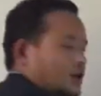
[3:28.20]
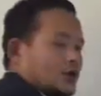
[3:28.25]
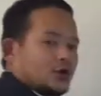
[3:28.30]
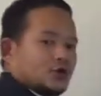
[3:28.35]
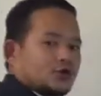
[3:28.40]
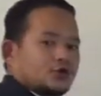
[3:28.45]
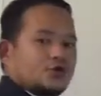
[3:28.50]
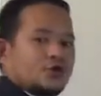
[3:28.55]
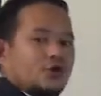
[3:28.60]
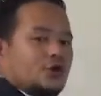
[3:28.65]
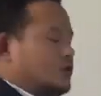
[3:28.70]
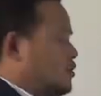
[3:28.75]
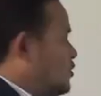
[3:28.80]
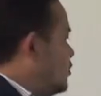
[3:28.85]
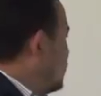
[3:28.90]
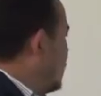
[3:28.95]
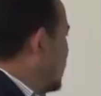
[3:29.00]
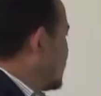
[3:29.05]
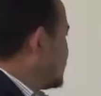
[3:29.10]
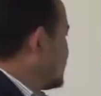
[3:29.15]

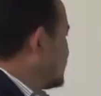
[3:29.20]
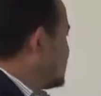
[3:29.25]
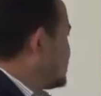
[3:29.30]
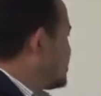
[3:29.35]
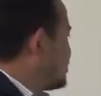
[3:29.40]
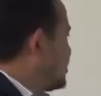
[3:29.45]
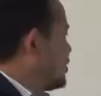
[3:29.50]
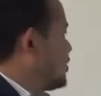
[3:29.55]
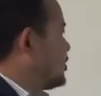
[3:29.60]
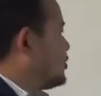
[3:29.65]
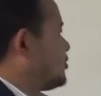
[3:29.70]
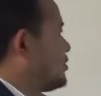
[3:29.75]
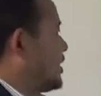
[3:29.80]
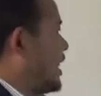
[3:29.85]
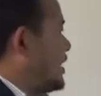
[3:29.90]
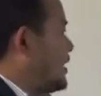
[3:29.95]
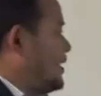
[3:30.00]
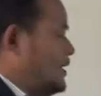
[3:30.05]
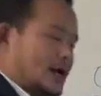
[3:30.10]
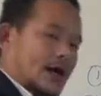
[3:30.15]
So, what is
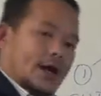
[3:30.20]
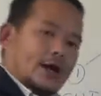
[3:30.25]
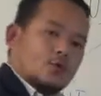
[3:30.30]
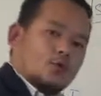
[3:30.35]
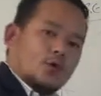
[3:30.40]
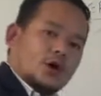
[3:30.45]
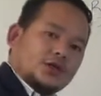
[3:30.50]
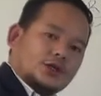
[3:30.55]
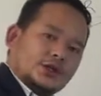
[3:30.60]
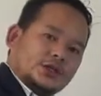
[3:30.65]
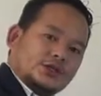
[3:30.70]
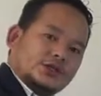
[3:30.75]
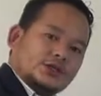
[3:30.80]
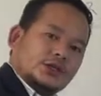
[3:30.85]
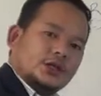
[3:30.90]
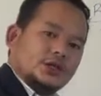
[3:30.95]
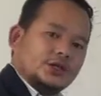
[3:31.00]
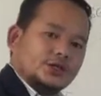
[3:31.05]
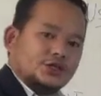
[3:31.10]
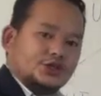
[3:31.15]
CUI and what is
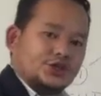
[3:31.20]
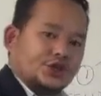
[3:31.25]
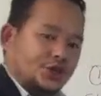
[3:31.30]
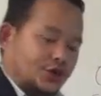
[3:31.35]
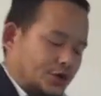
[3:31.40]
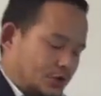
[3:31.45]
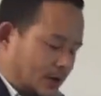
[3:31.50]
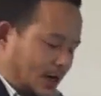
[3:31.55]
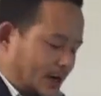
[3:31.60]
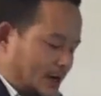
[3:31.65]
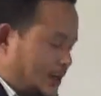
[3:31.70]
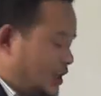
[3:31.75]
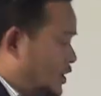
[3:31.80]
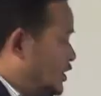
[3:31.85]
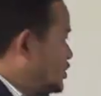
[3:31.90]
GUI?